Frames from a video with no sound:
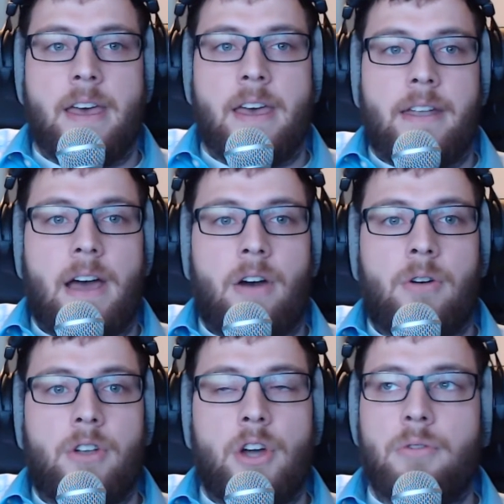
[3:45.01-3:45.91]

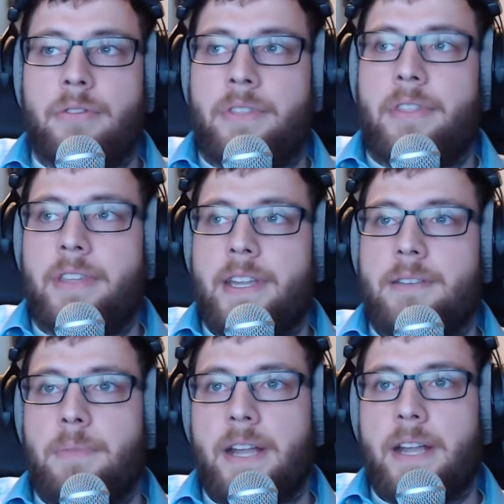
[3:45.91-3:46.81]
Now, note that the
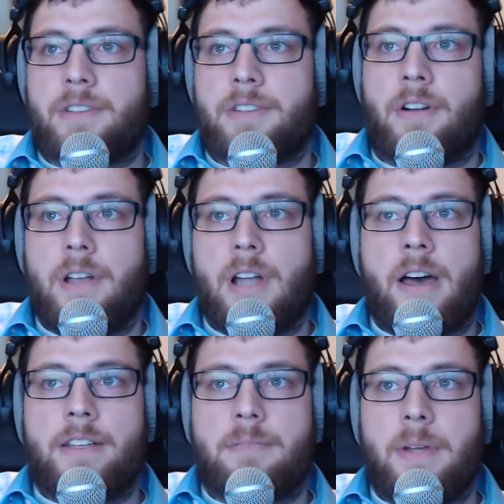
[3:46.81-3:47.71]
debaters are
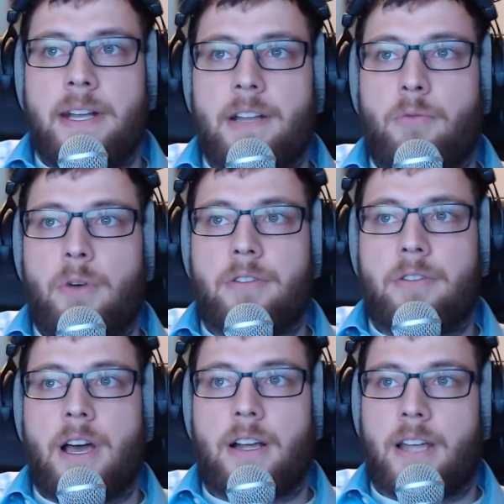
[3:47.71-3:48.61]
not debating whether or
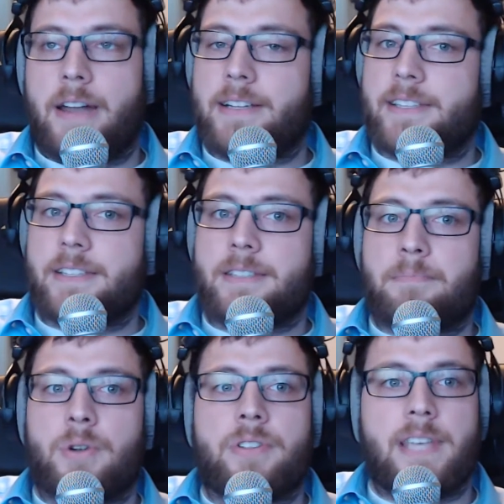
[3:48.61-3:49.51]
not God exists
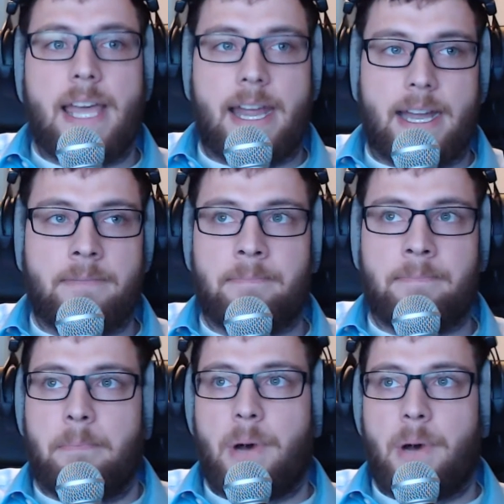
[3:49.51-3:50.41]
per se,
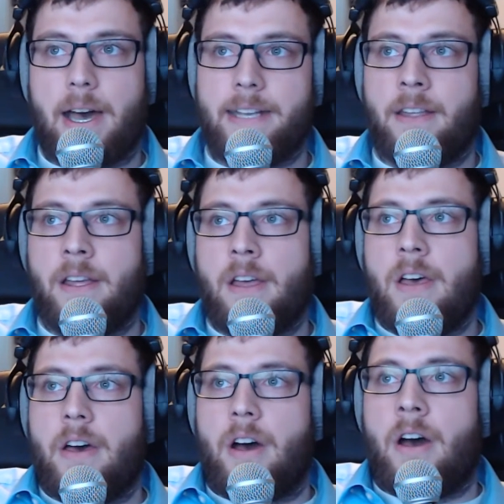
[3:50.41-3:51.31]
but
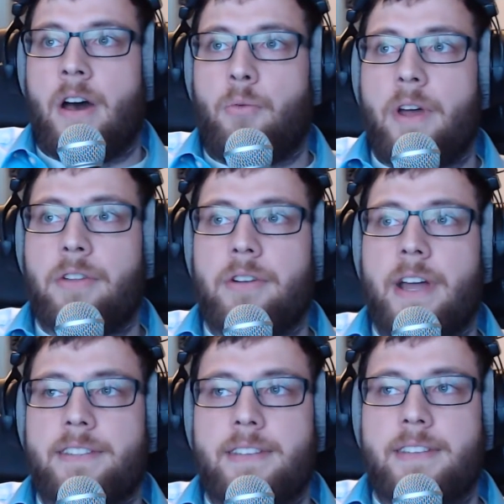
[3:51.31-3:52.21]
whether or
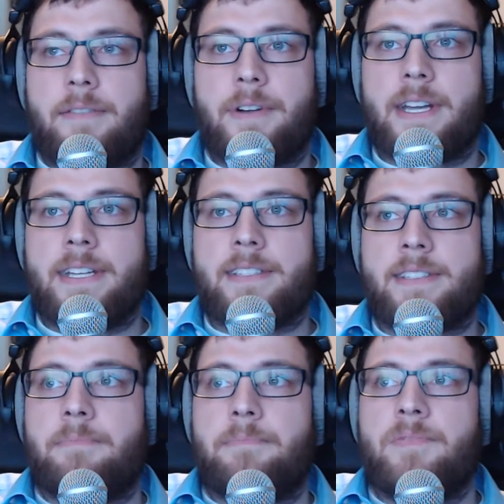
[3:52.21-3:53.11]
not suffering
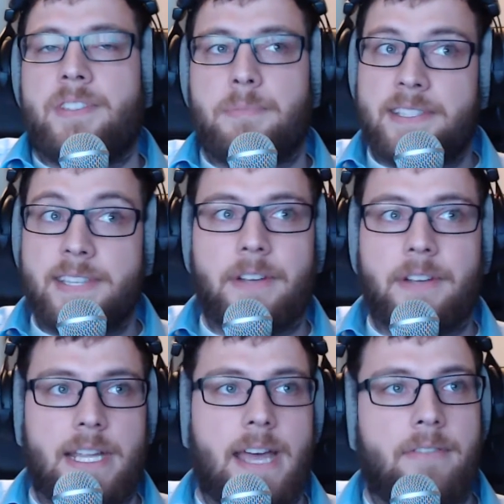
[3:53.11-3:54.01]
is
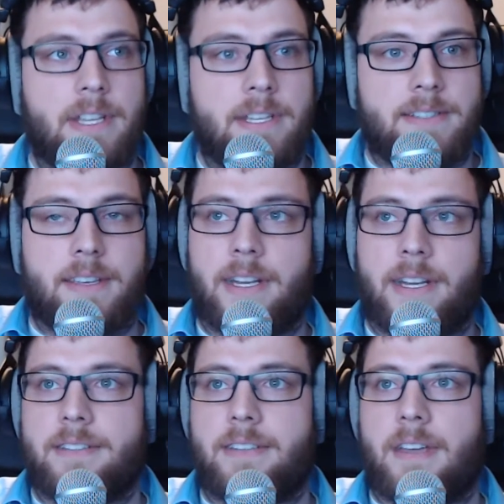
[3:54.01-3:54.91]
specifically evidence
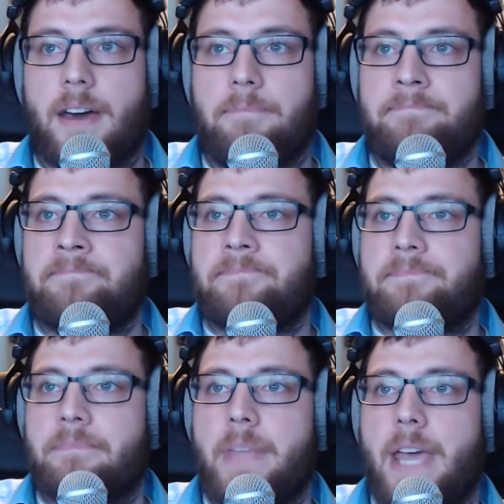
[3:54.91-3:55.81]
against God.
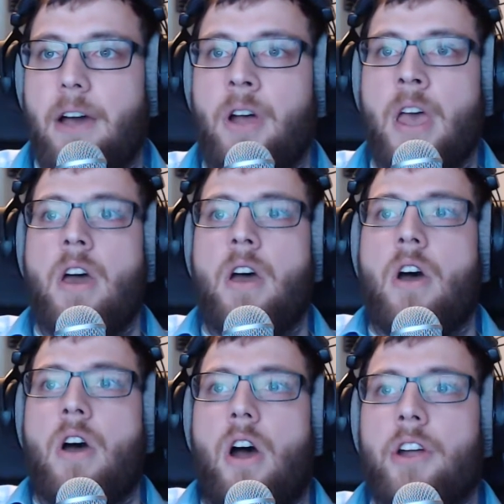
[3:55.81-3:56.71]
Now,
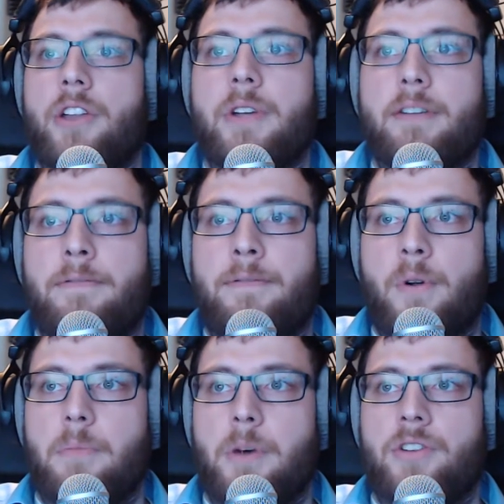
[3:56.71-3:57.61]
arguing for
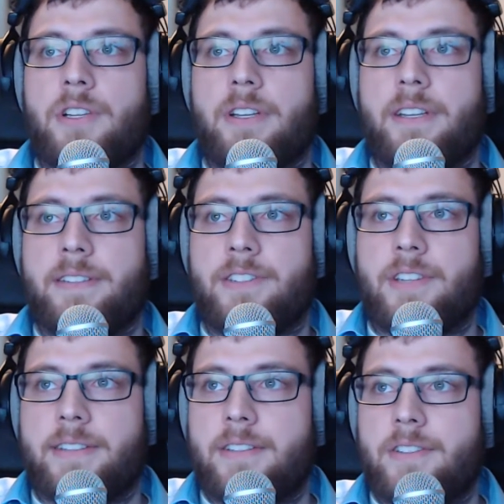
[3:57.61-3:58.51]
the motion is
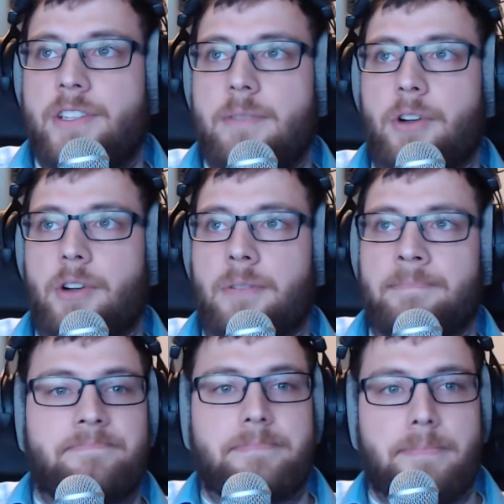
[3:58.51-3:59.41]
Justin Schieber.
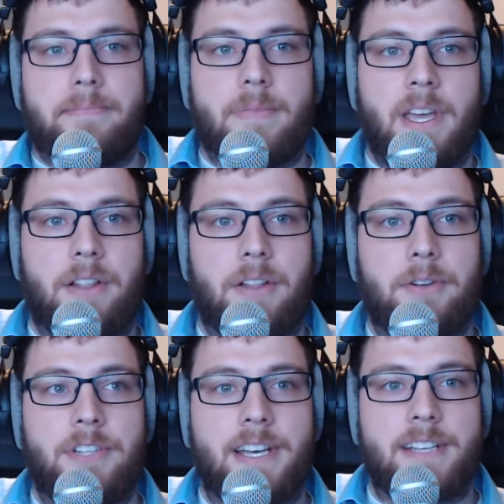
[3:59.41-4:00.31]
Hello,
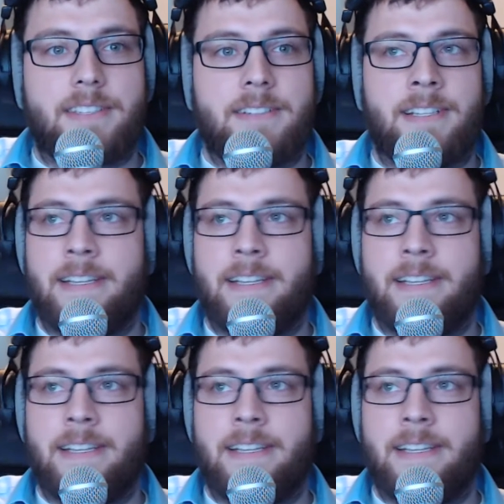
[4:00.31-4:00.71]
Justin.